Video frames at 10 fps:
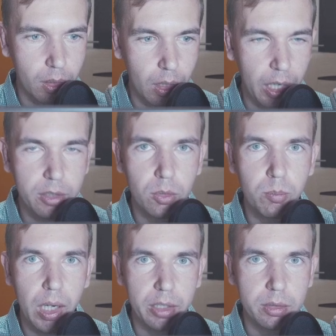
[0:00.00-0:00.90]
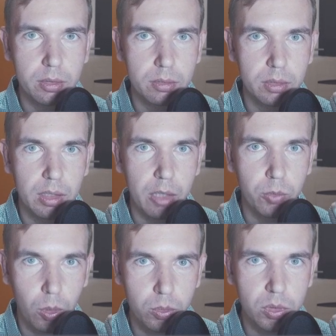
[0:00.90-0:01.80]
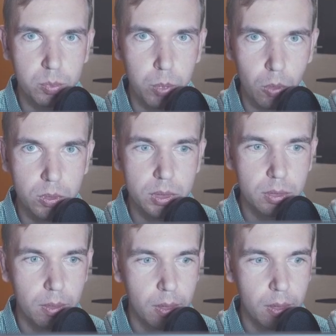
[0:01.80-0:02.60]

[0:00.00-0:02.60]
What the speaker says: I don't mind that I wrote those posts.